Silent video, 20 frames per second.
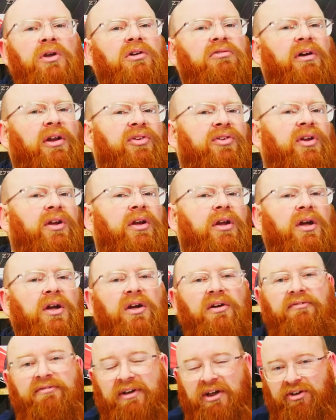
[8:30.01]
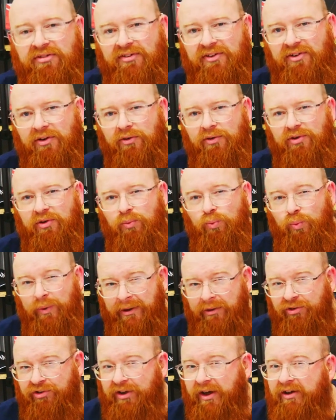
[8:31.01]
Granted, these results
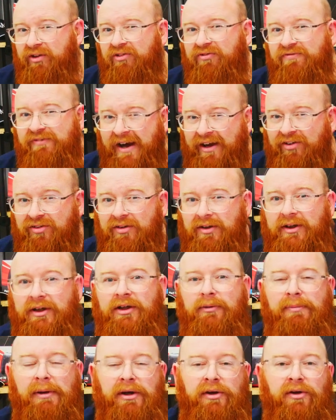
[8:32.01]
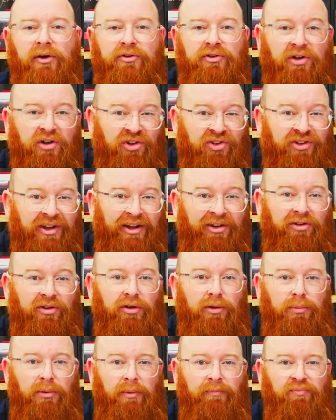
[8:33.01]
will change vastly depending on your
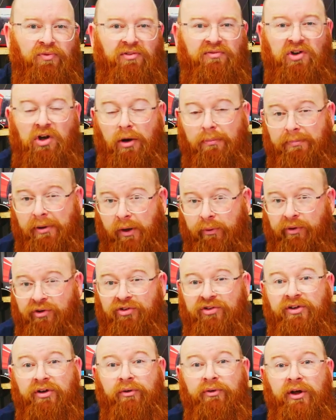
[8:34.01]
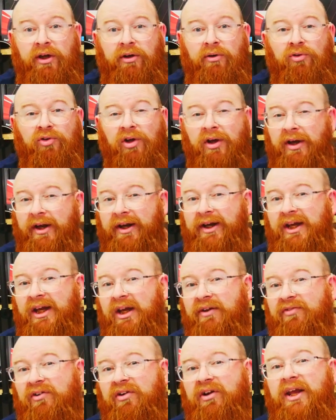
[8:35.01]
setup, the components you use, and
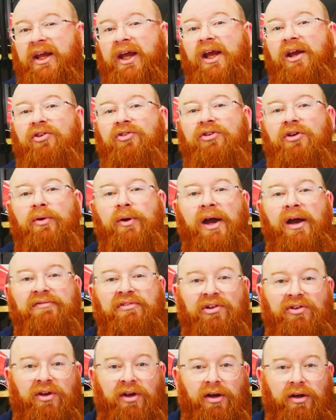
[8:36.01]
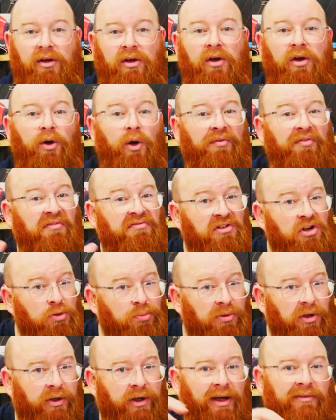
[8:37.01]
even the case you have it in, or the
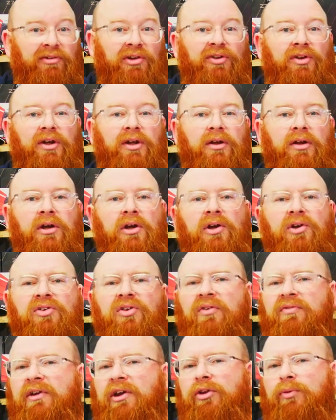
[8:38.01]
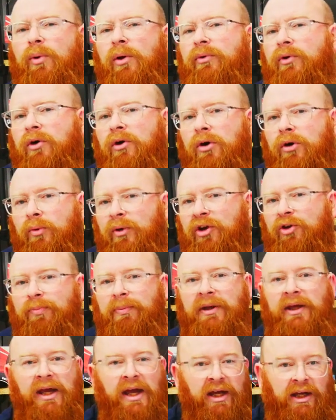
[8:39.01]
room you have it in. So these won't always
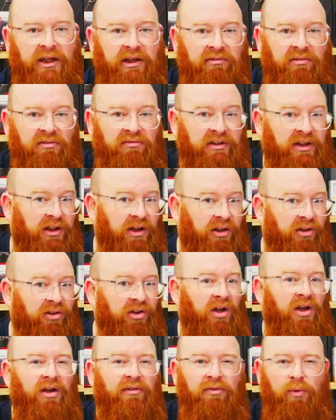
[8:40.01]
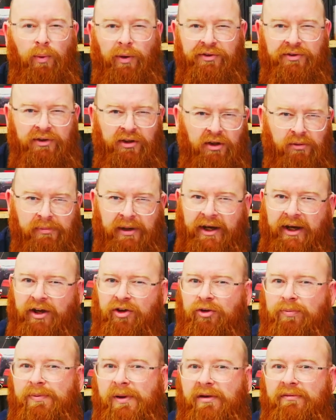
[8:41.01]
be accurate readings for what you may
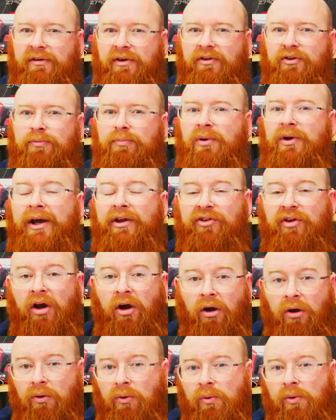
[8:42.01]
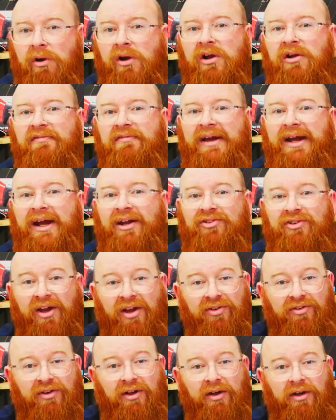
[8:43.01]
experience, but as a whole, they are
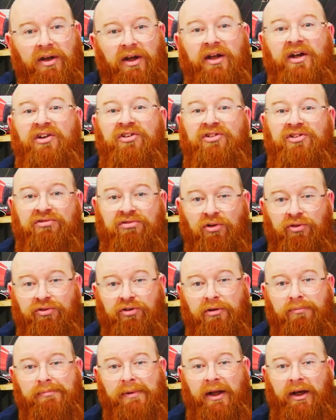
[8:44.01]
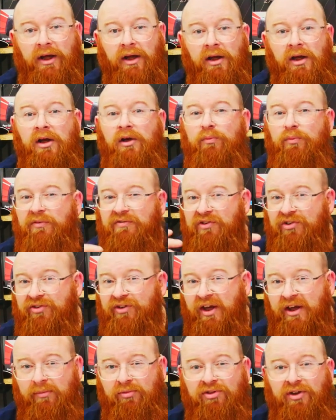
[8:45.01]
tested in a structured manner with the
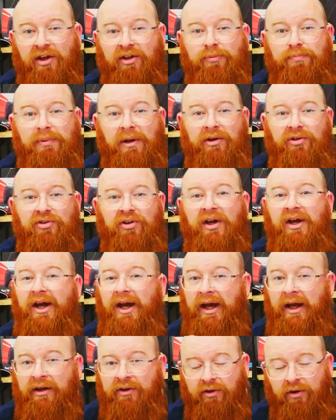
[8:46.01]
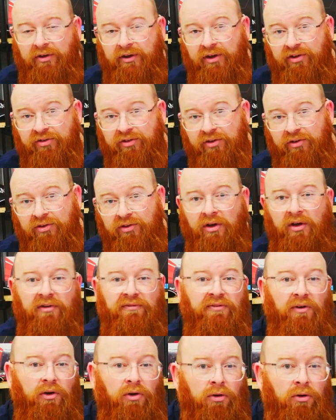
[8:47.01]
same test bench and conditions
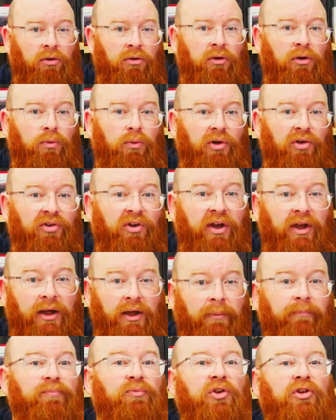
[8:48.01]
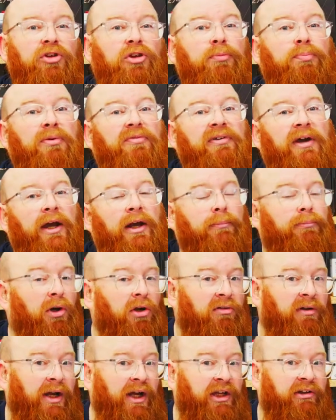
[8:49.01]
for all coolers here to provide a
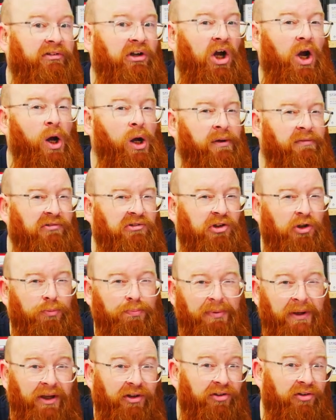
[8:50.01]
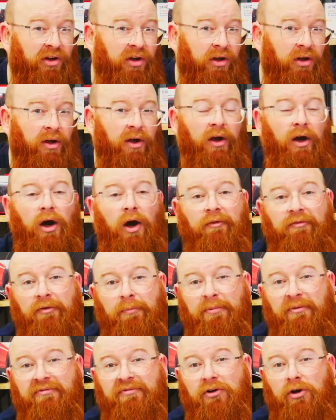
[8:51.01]
more accurate overall picture of
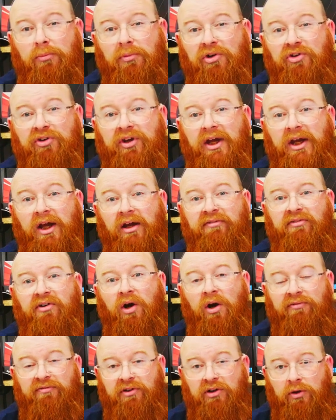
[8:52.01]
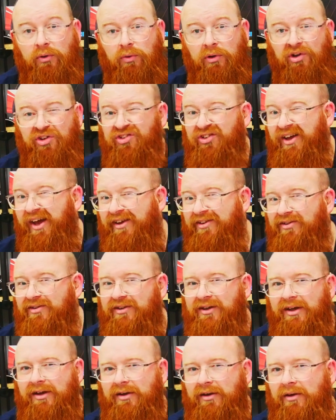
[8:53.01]
the performance curve of the coolers
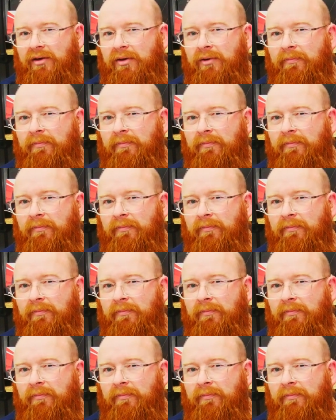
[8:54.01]
tested.